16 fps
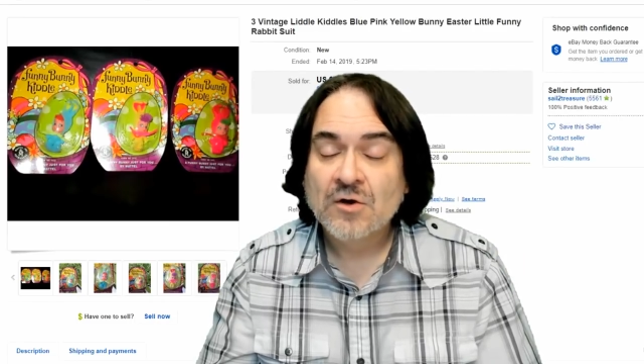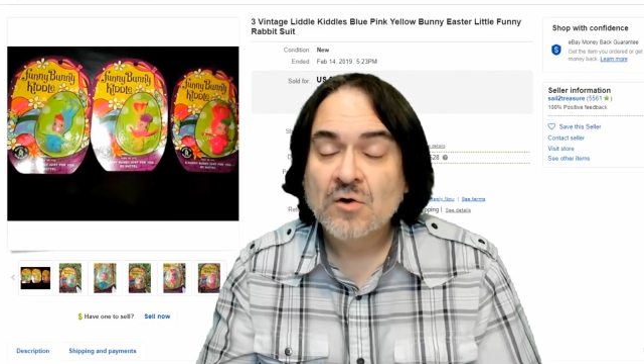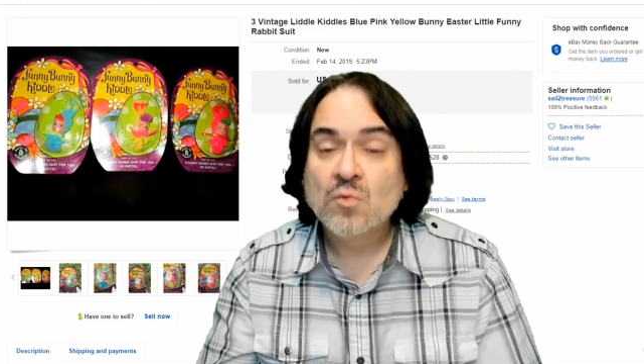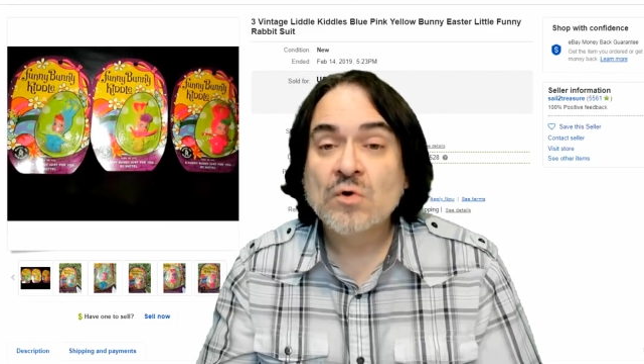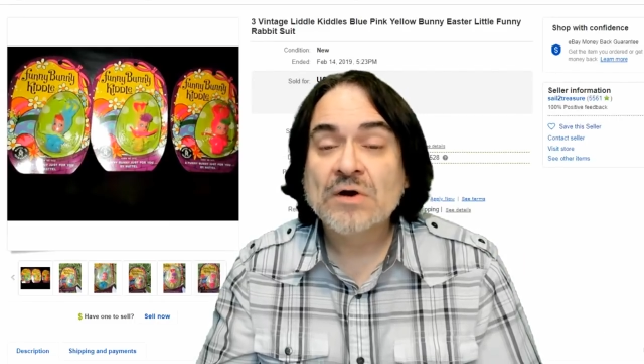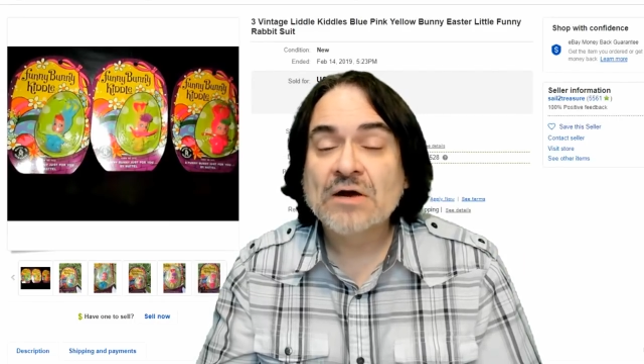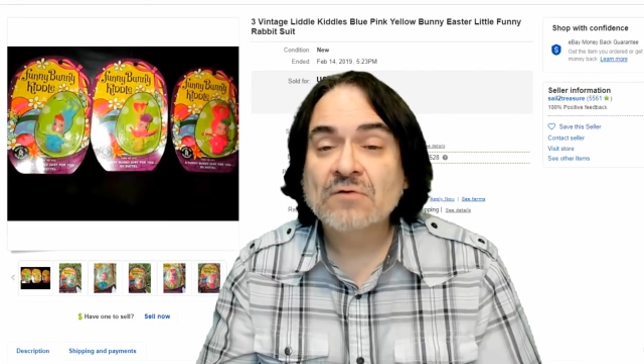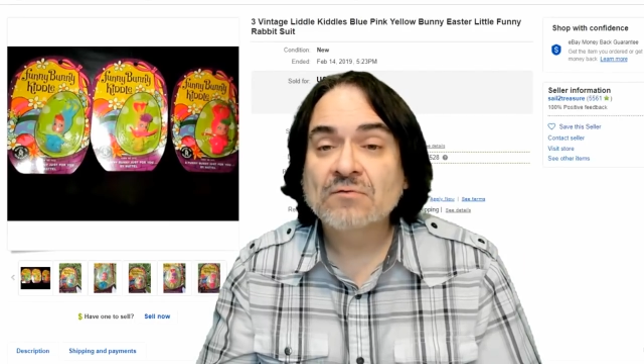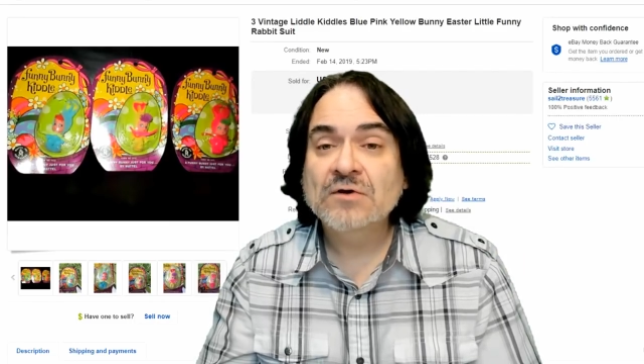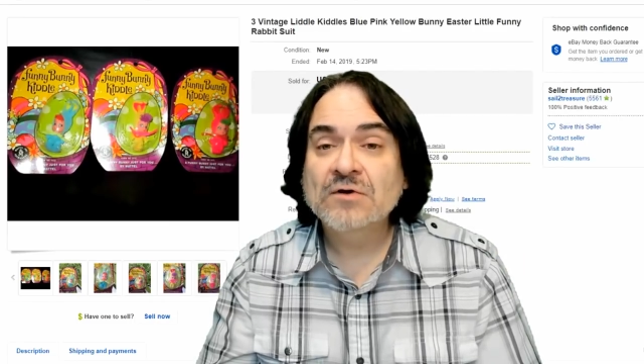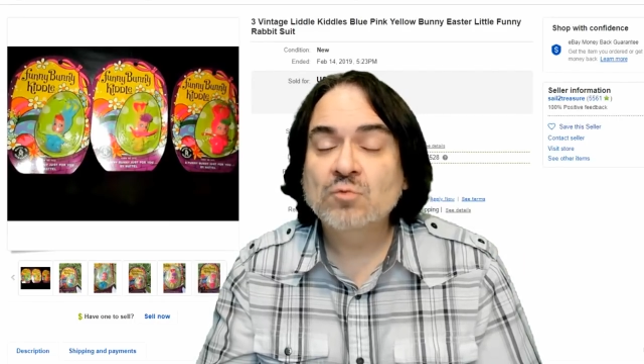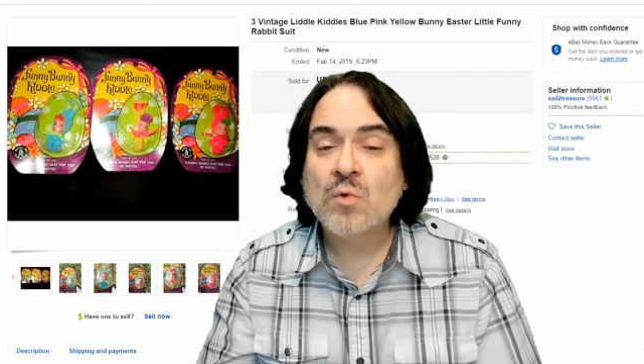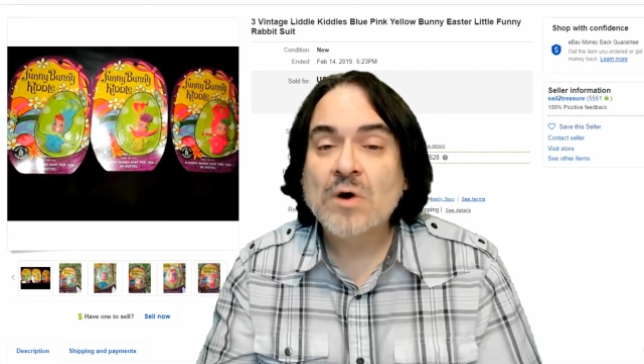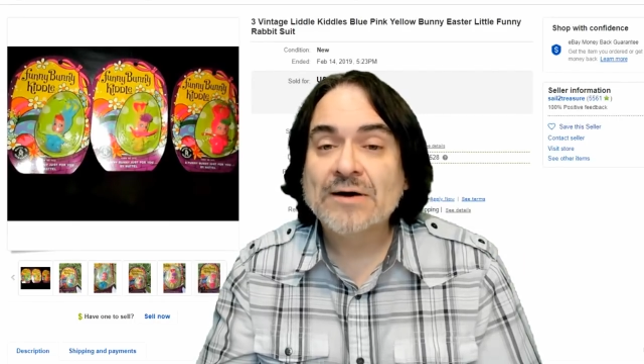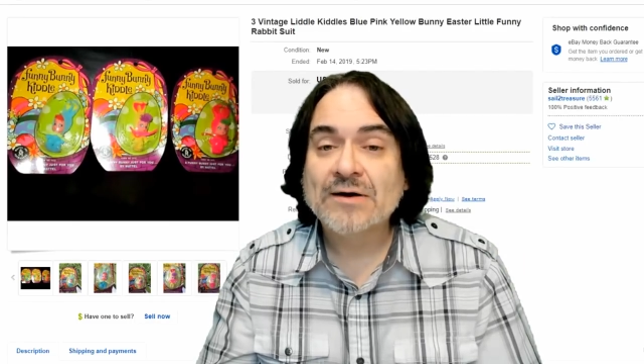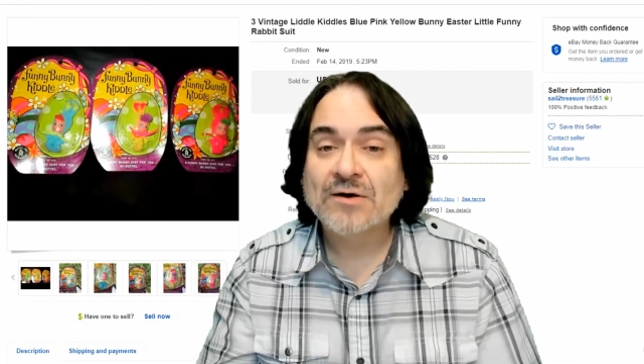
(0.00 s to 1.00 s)
whatever
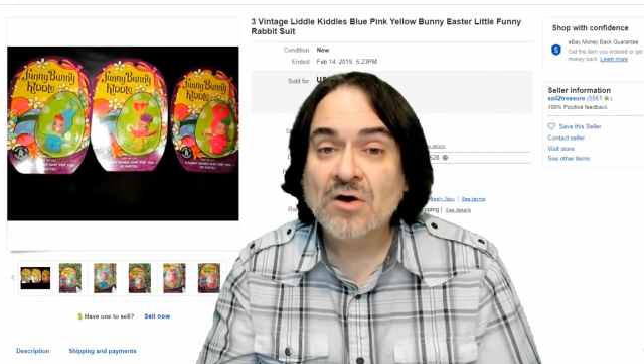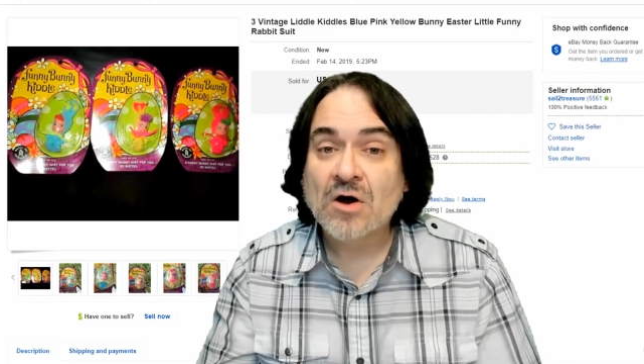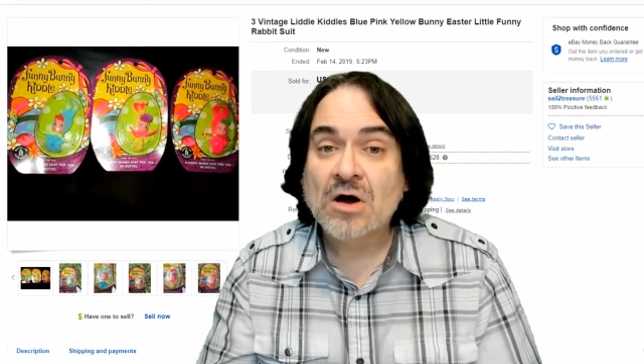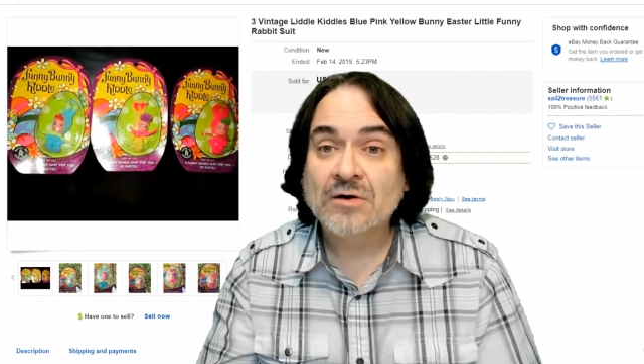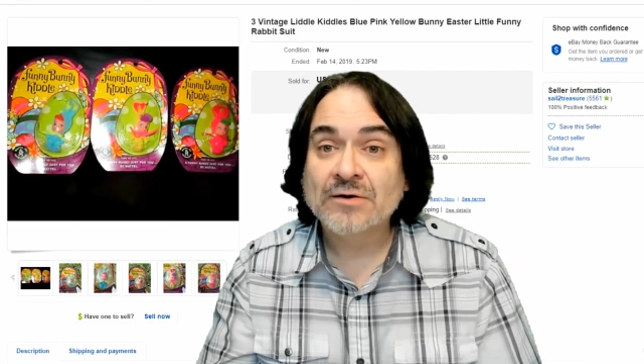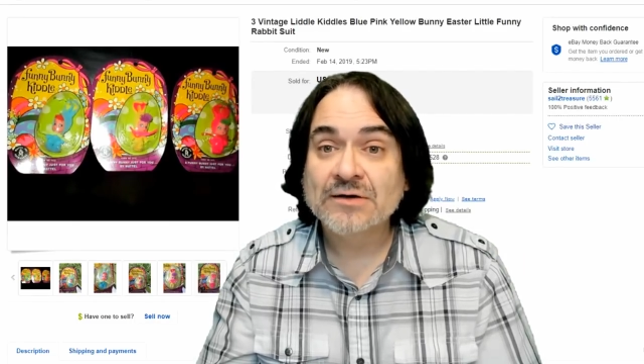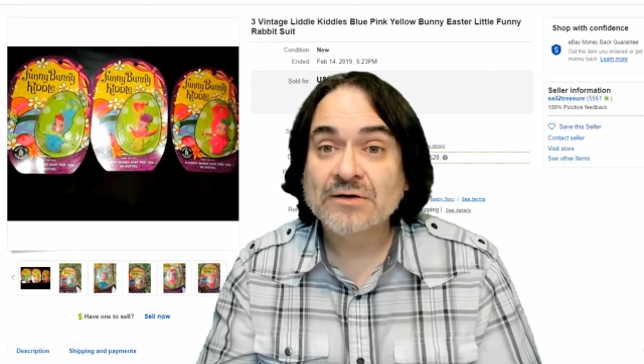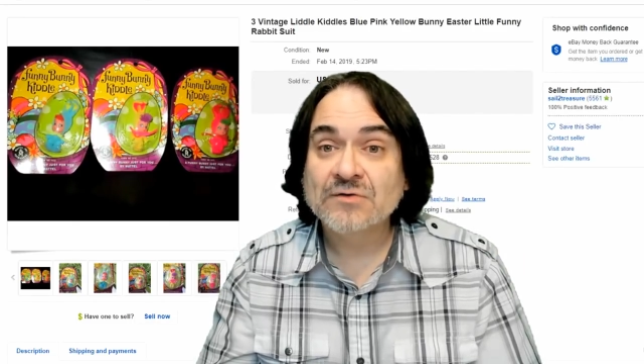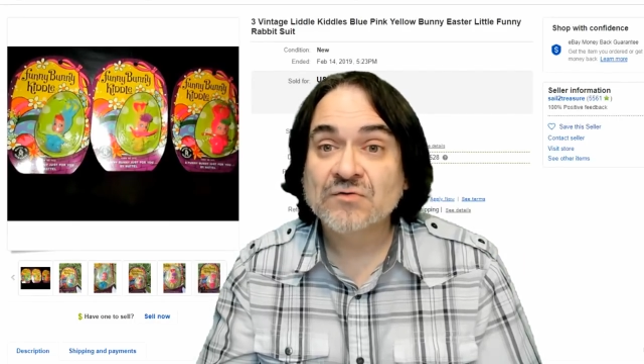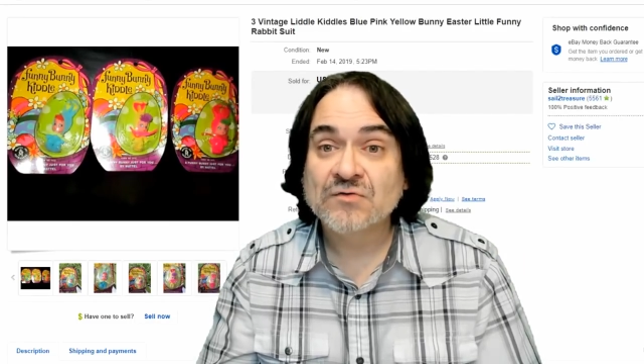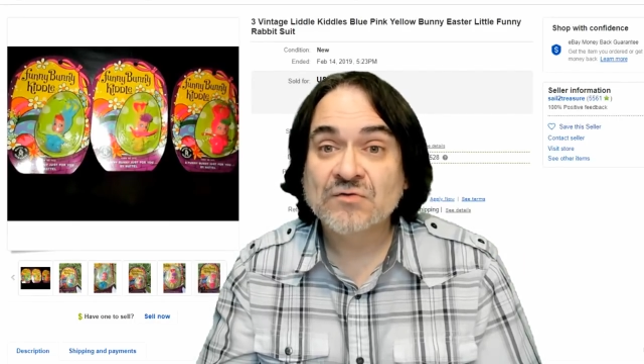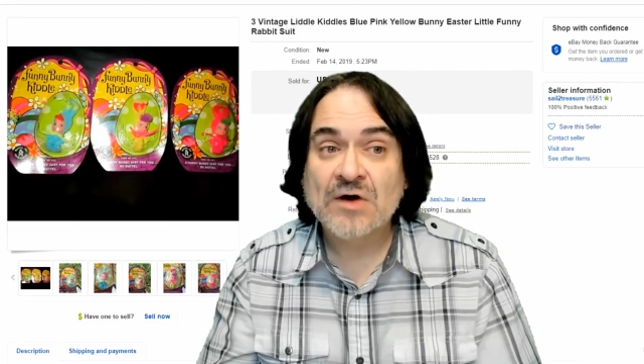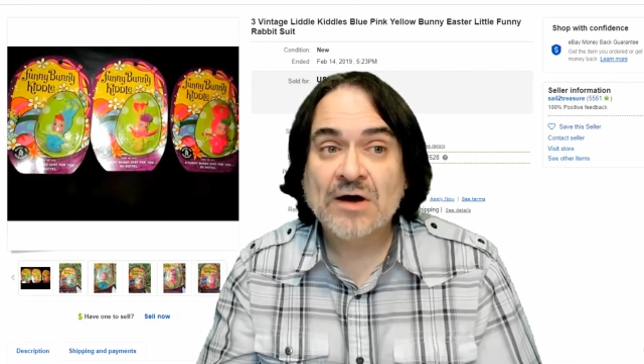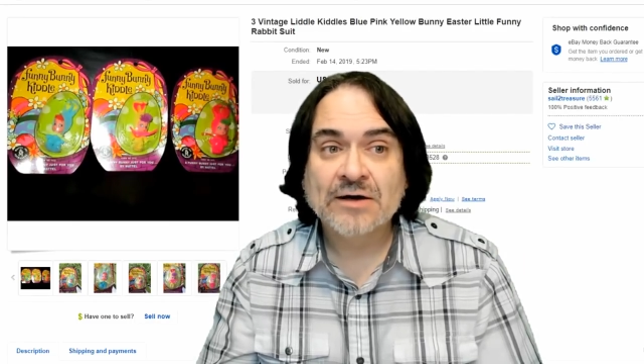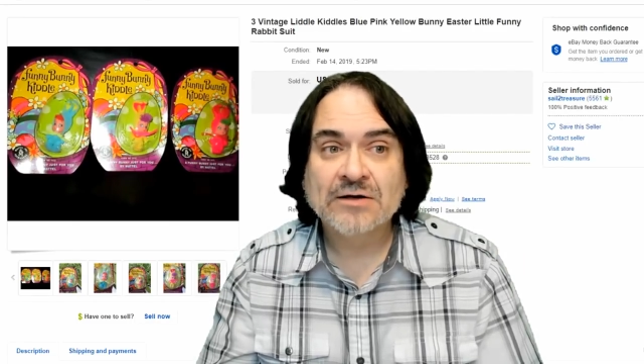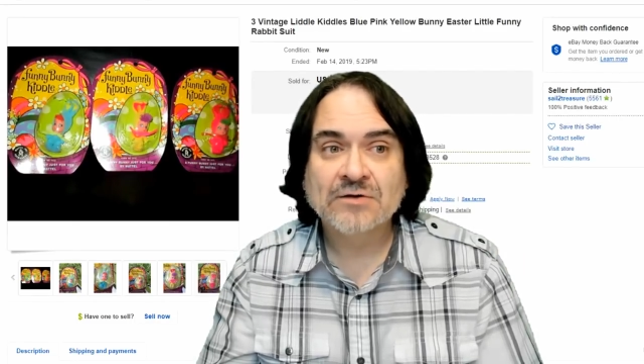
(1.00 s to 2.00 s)
you'd want to call it
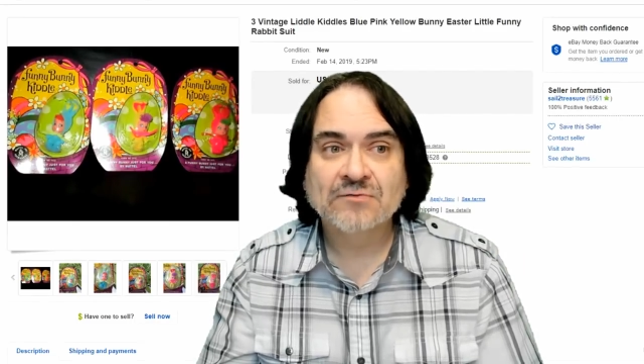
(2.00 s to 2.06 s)
inside